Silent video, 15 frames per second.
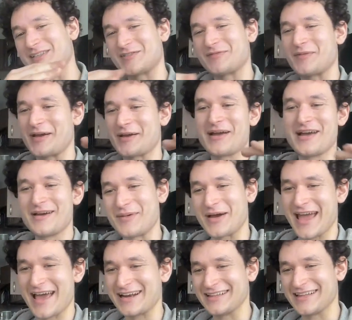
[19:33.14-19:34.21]
of my
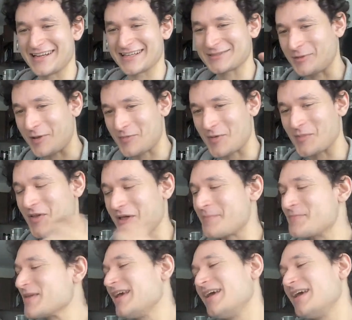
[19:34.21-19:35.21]
analytics, blah, blah, blah.